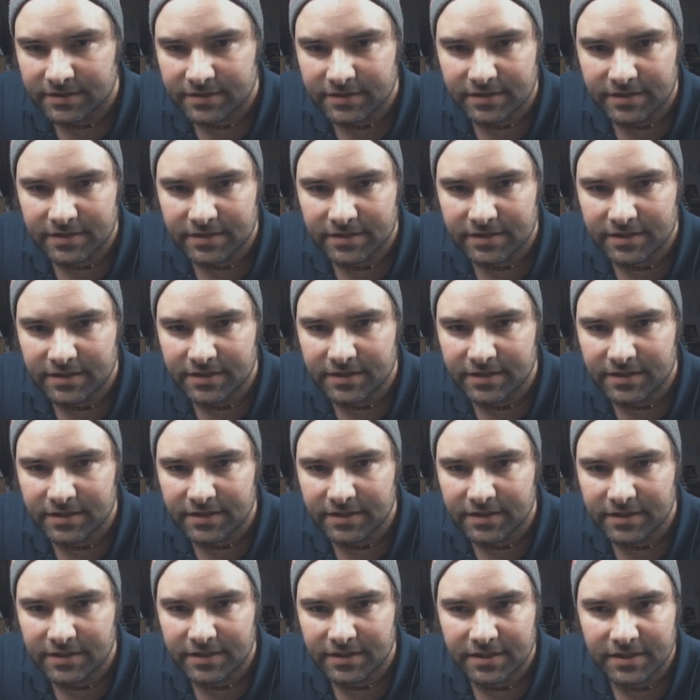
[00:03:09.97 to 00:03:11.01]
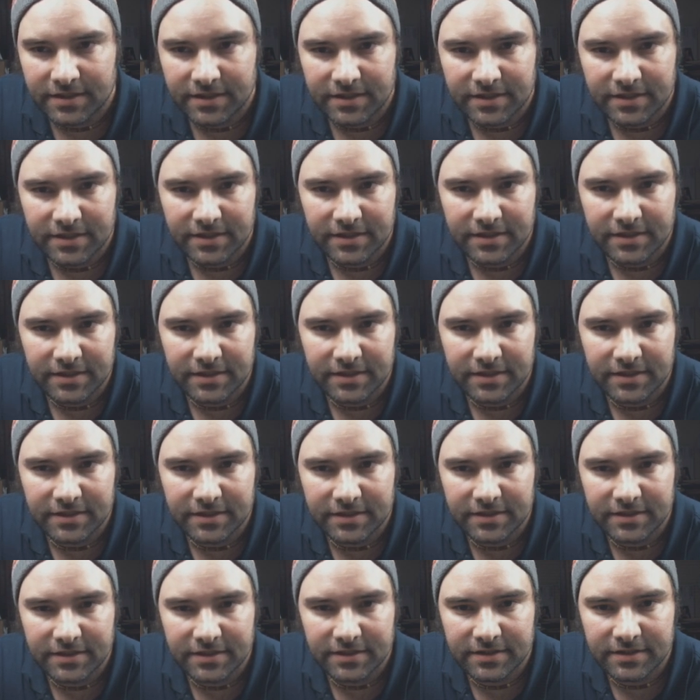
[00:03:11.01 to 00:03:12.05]
Hold
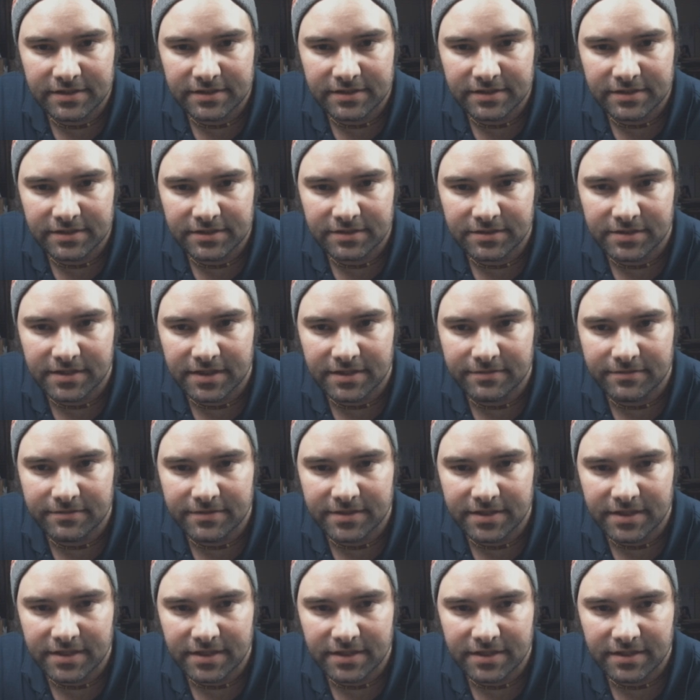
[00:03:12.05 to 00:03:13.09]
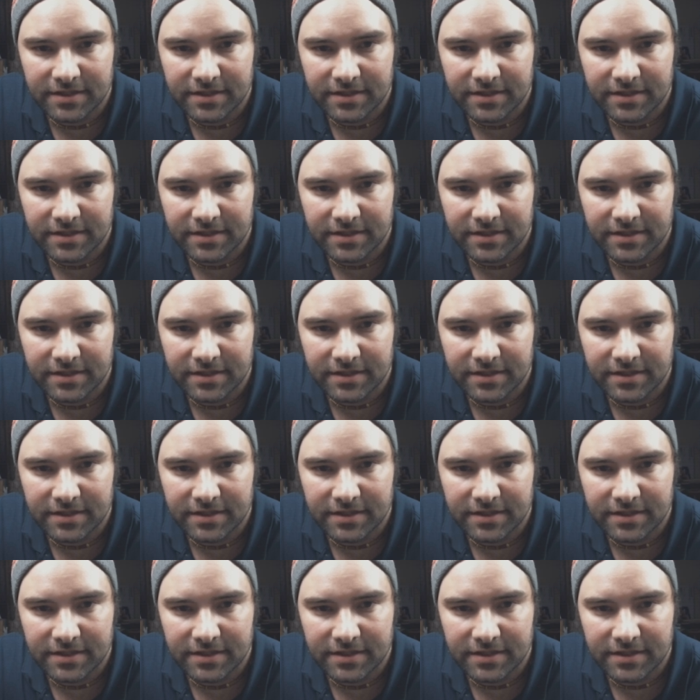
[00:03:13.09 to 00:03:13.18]
on a minute.